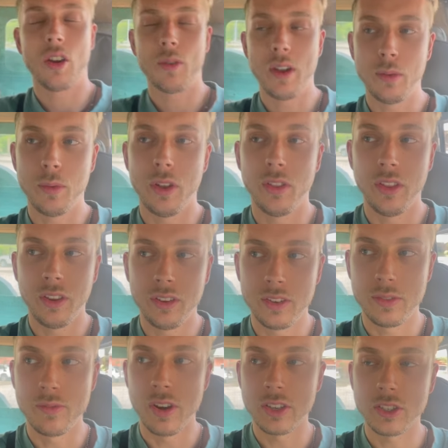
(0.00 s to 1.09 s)
All right, well, that
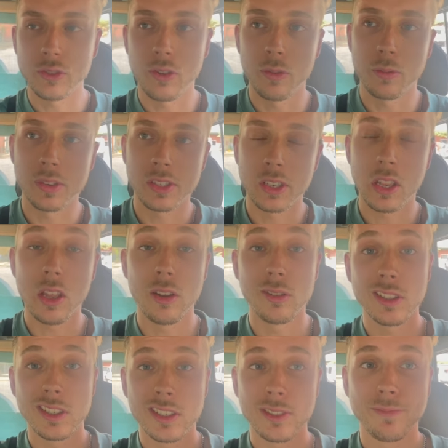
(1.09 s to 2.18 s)
restaurant was
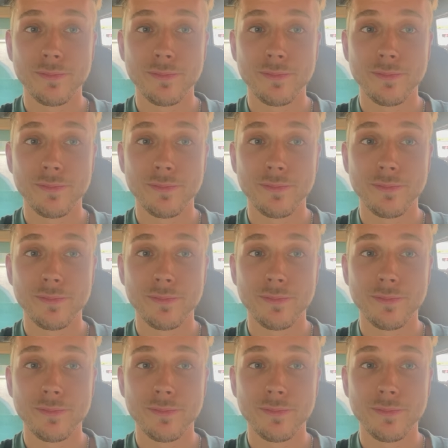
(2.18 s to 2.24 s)
closed.